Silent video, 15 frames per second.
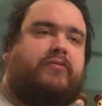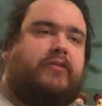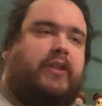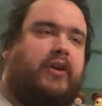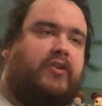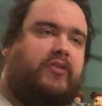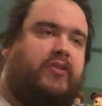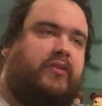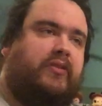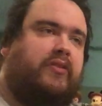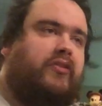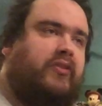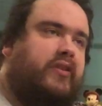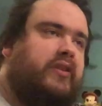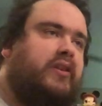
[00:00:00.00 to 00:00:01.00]

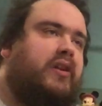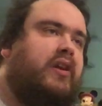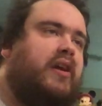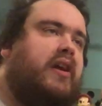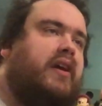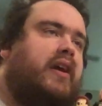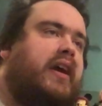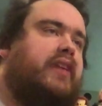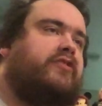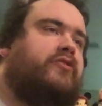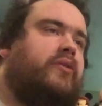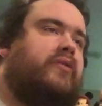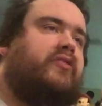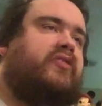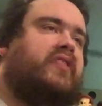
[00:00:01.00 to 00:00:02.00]
Larson's, and
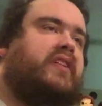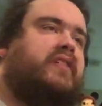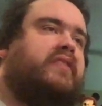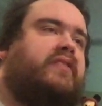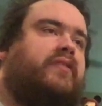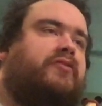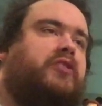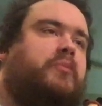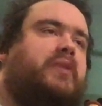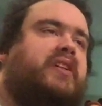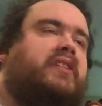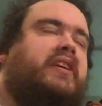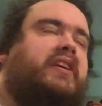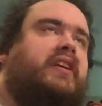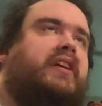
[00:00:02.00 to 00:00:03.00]
sort of sings the female
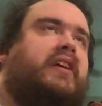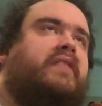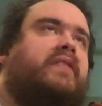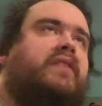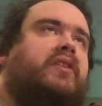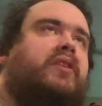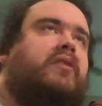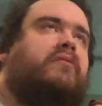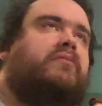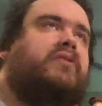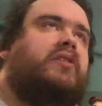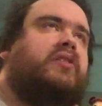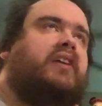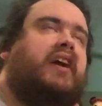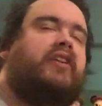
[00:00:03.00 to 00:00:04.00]
lead in the
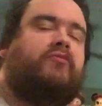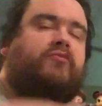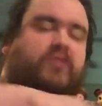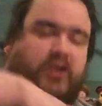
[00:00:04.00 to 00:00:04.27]
kind of